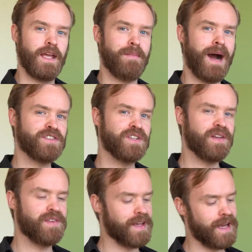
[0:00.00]
Imagine
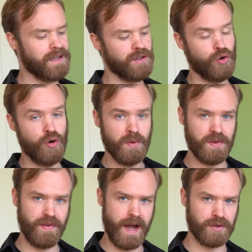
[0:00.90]
this again in the
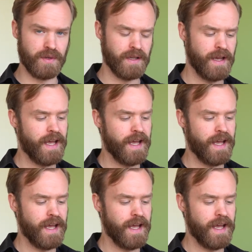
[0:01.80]
hummus factory.